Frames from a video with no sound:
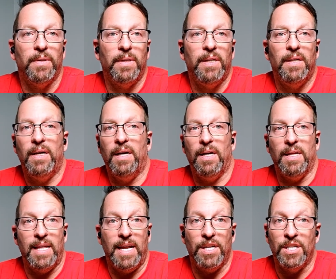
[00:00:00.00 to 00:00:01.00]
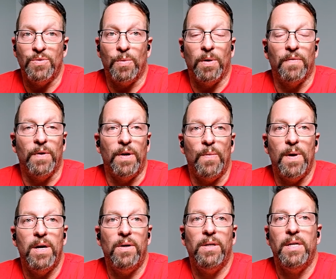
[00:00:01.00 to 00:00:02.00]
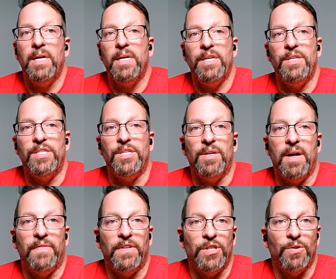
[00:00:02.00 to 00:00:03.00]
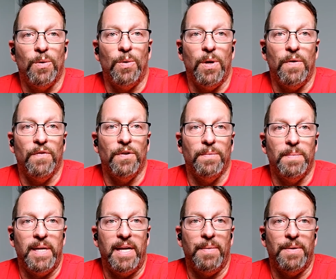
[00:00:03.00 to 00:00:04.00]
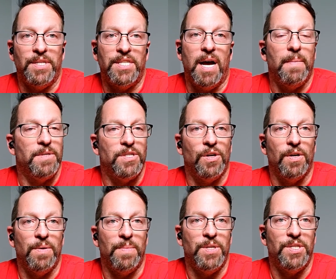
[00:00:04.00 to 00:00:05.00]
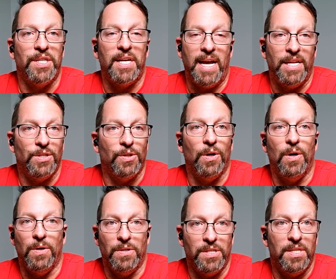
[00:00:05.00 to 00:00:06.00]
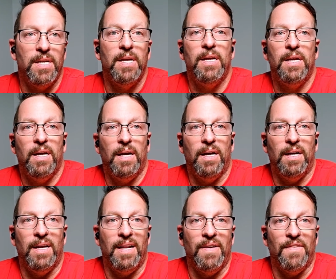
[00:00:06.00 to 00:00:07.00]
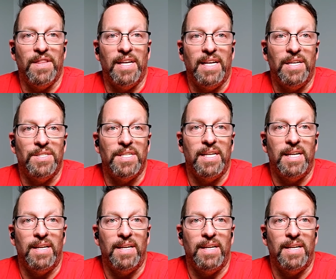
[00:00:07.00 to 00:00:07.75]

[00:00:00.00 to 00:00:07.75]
That does work very well. You still have control over being able to stop and start your music, answer calls, and everything else that it can